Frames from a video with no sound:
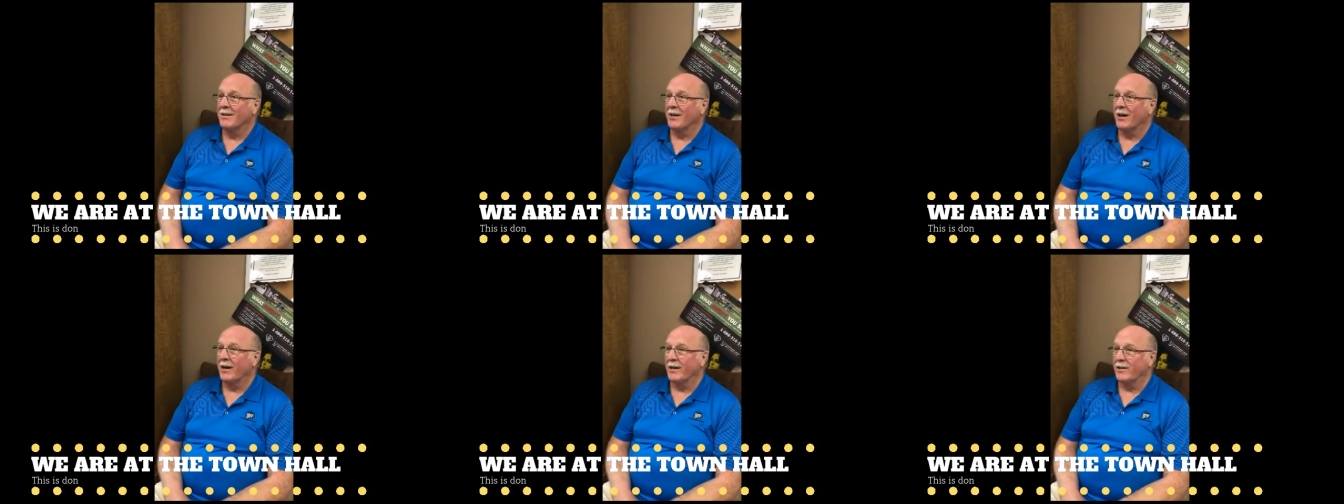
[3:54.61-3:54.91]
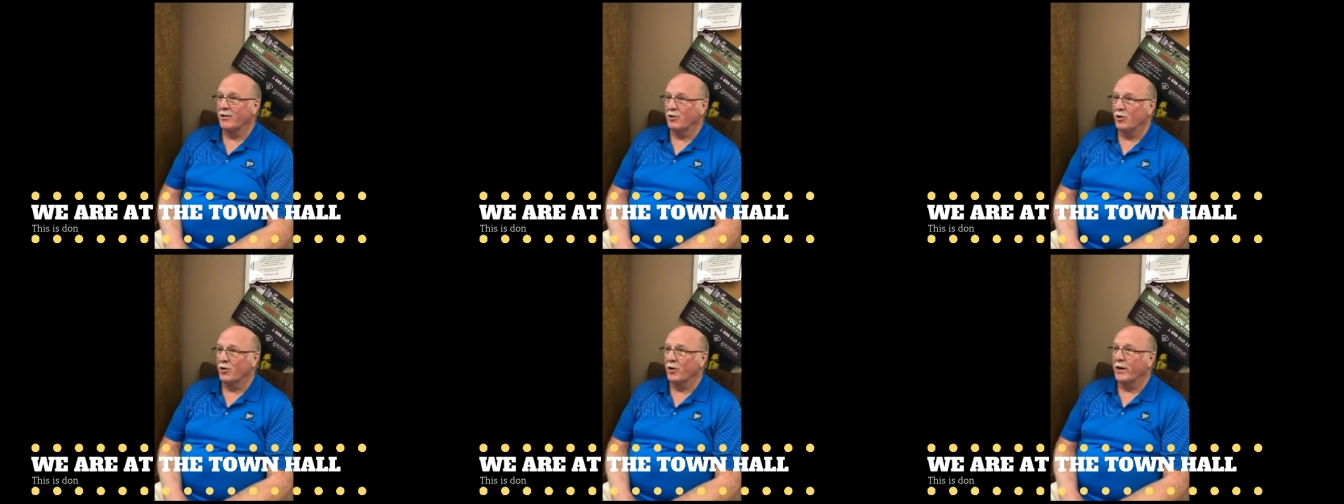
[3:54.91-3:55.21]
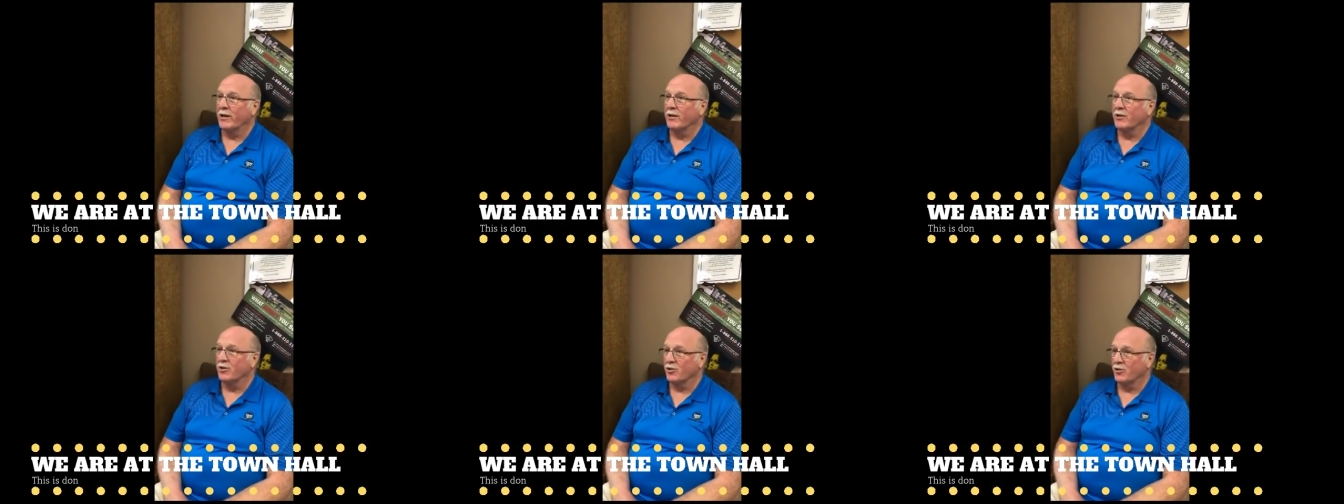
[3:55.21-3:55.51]
I
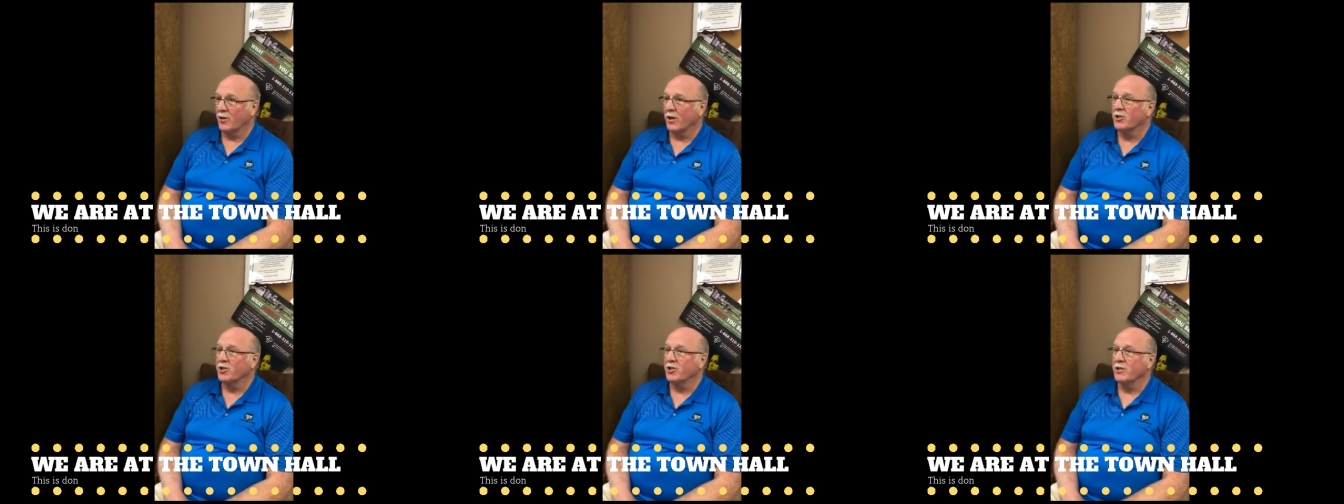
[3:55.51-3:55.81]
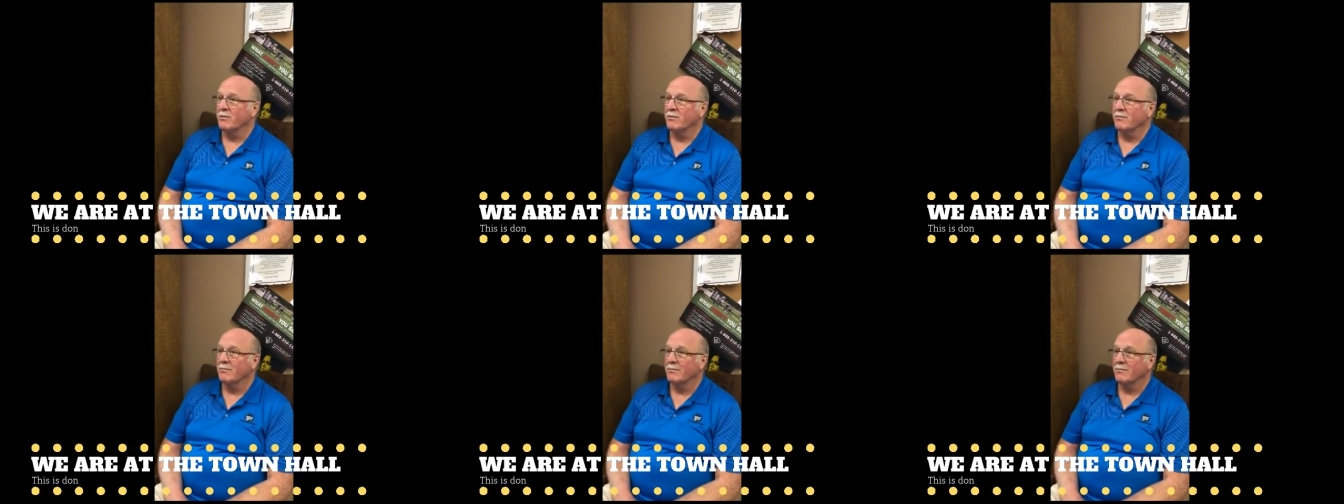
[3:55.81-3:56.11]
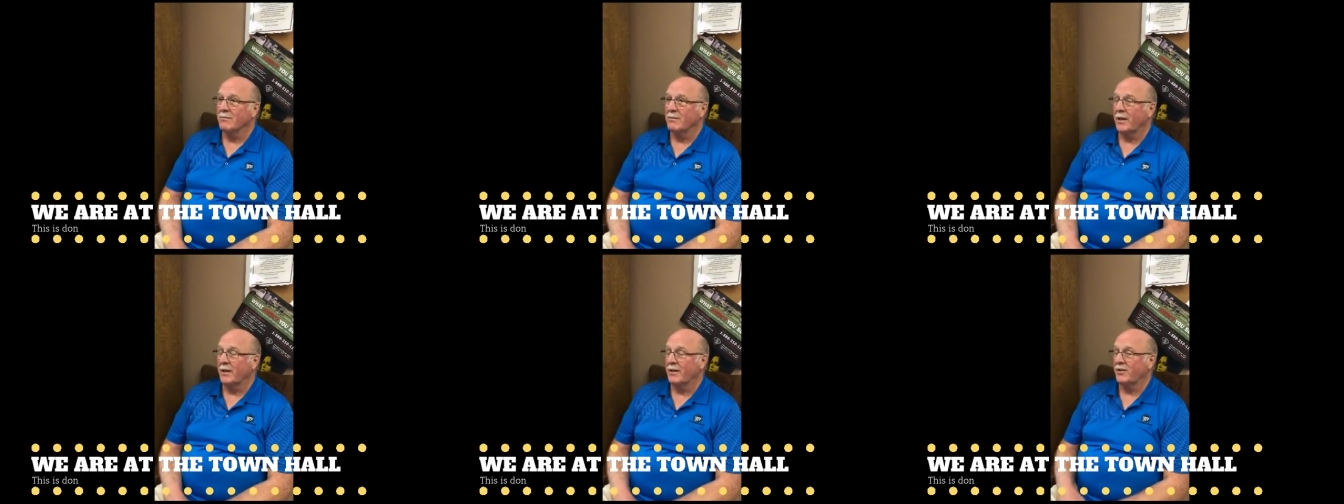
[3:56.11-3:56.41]
enjoy construction.
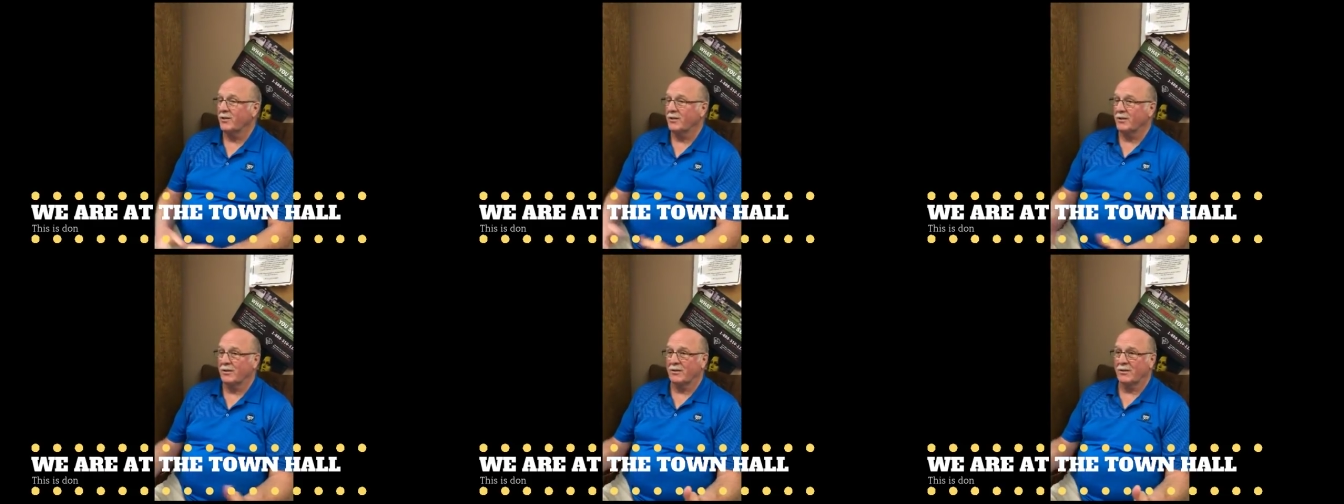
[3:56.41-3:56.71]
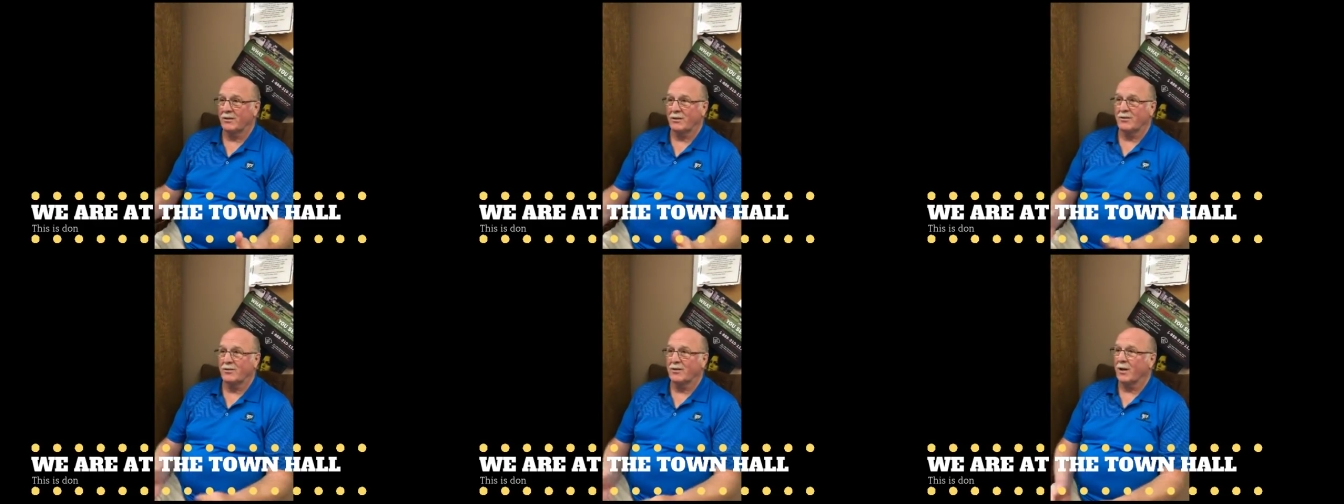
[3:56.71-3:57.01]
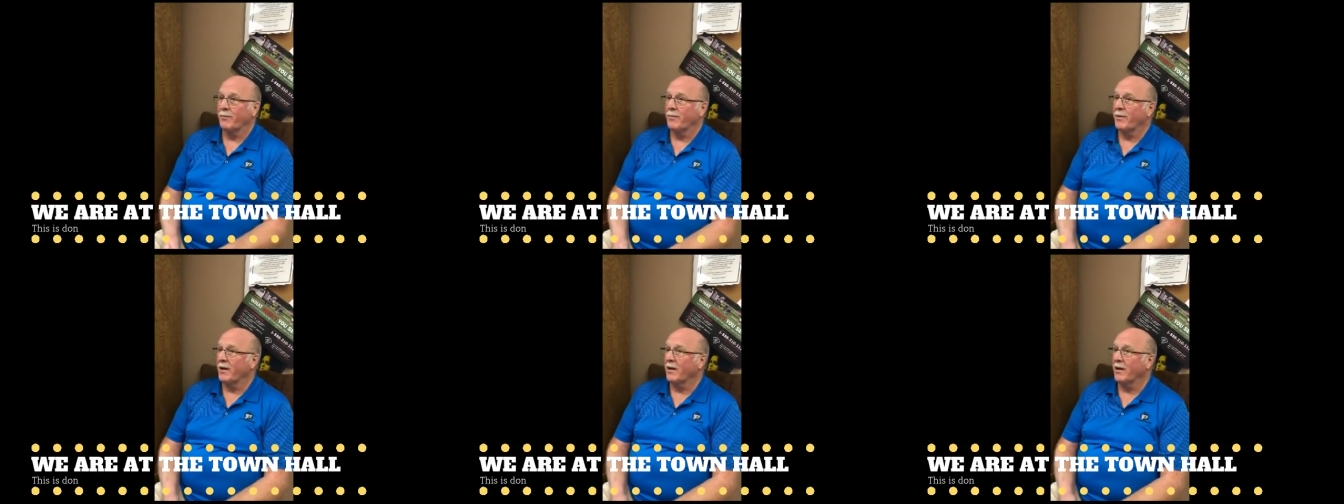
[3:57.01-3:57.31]
It's
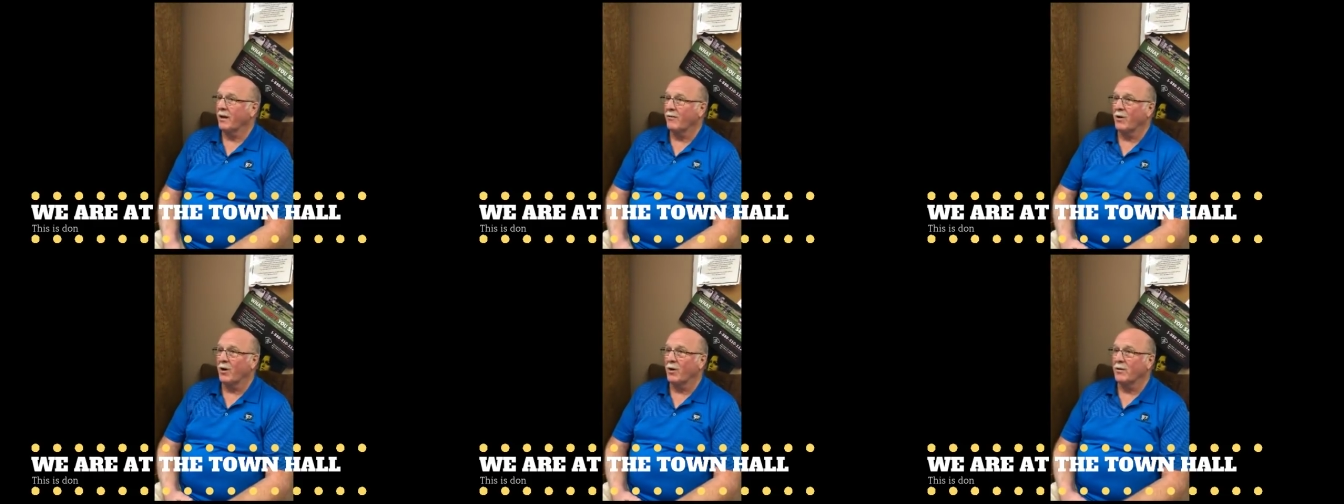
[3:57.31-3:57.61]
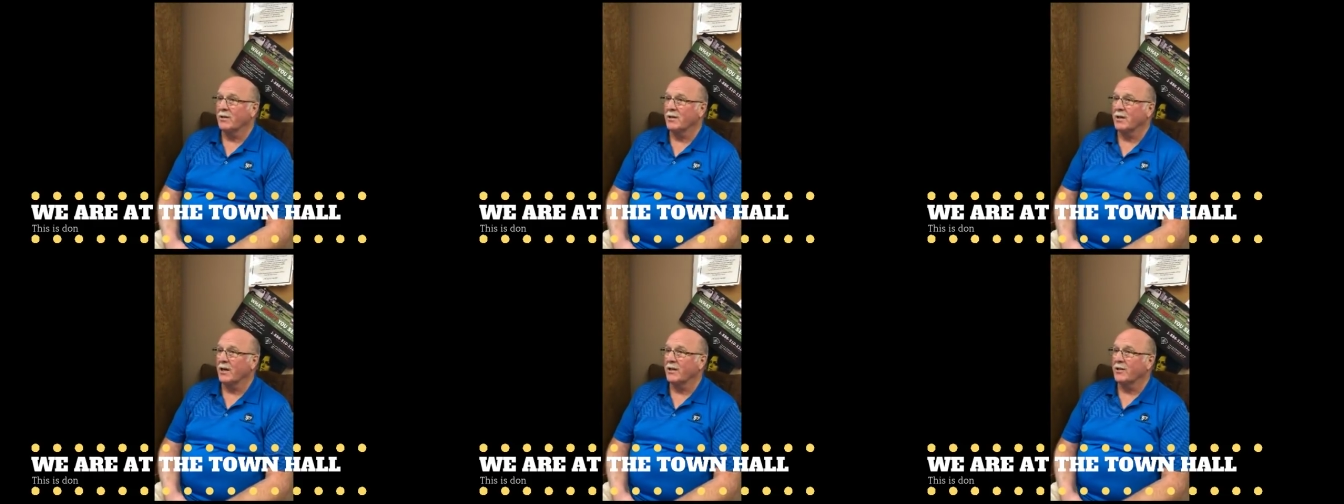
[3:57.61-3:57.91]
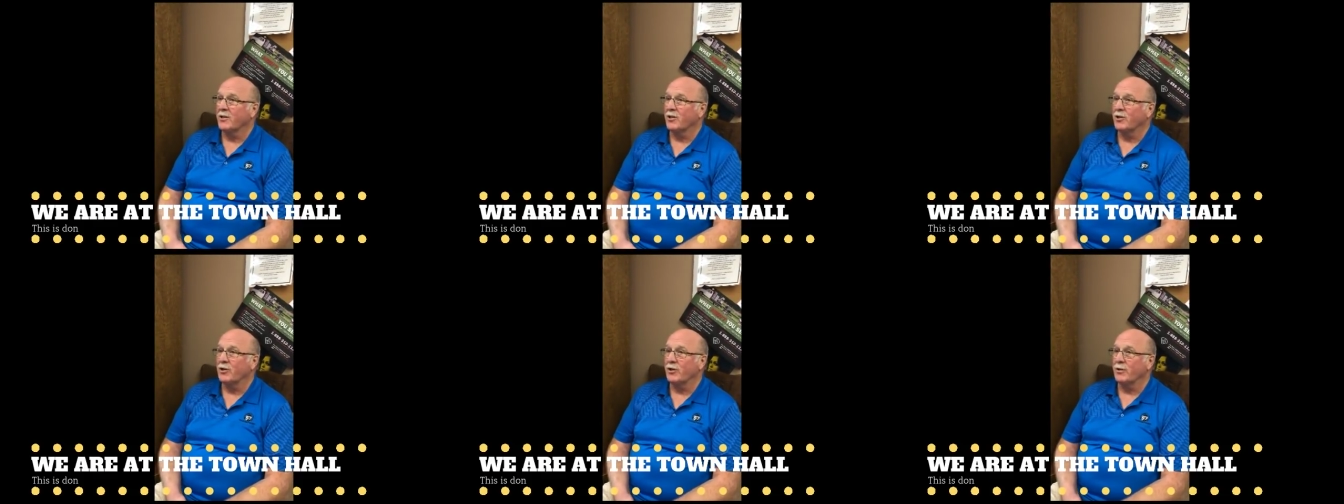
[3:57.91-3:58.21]
something that I've always
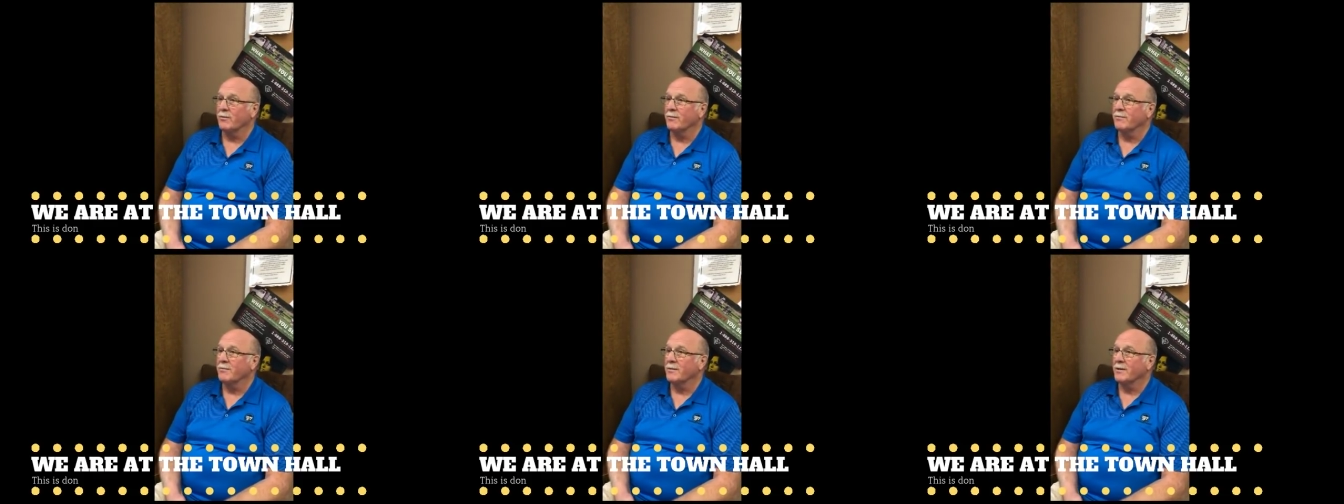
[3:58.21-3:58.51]
liked to do.